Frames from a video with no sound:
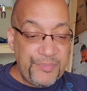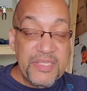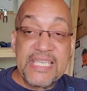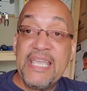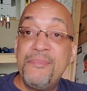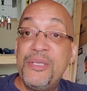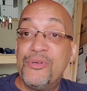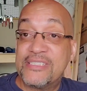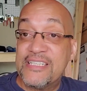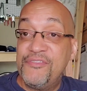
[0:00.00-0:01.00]
Came to me
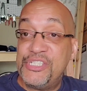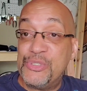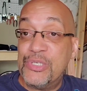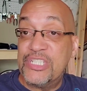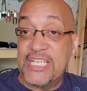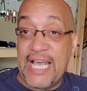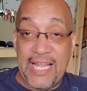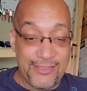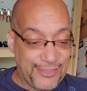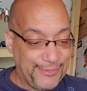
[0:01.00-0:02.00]
with
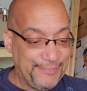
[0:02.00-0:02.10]
$7,200.